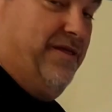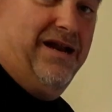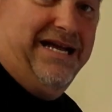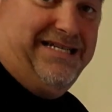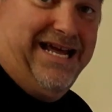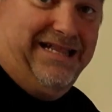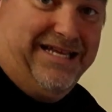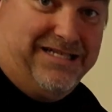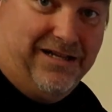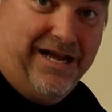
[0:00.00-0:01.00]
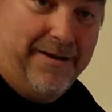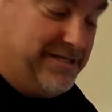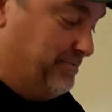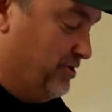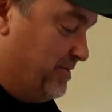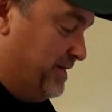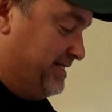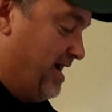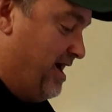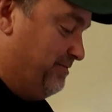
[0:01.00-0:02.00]
Then I take these clamps and I put them
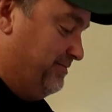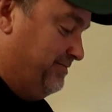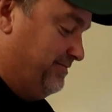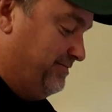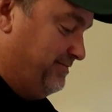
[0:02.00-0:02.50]
on the top.